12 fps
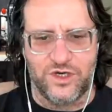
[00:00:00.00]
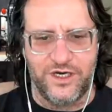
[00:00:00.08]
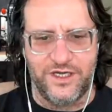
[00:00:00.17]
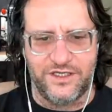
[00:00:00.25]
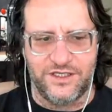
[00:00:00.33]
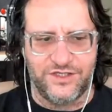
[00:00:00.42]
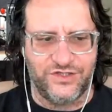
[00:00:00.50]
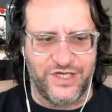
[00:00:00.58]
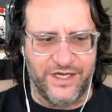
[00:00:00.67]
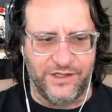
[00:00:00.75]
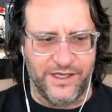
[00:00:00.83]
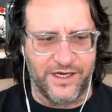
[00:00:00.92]
not to
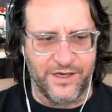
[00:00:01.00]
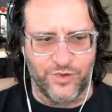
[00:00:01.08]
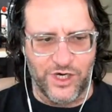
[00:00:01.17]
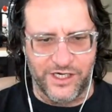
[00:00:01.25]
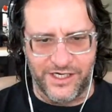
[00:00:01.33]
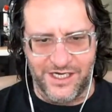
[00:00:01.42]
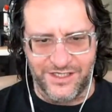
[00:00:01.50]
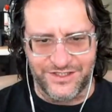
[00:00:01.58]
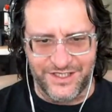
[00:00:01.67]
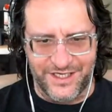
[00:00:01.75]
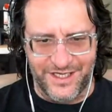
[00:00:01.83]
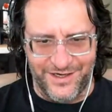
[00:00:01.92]
sound like a
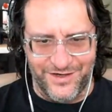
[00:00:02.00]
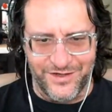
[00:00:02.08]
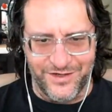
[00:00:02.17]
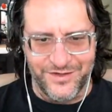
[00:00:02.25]
prognosticator,